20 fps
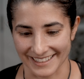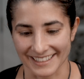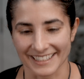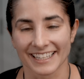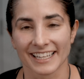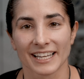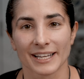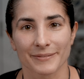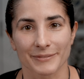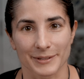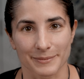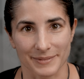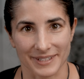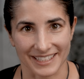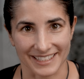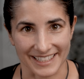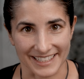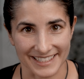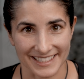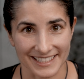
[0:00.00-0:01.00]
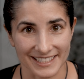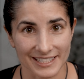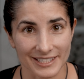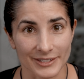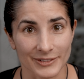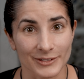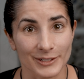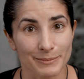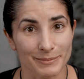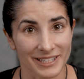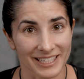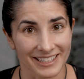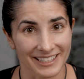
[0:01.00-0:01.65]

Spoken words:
I'm gonna play nice and slow and you play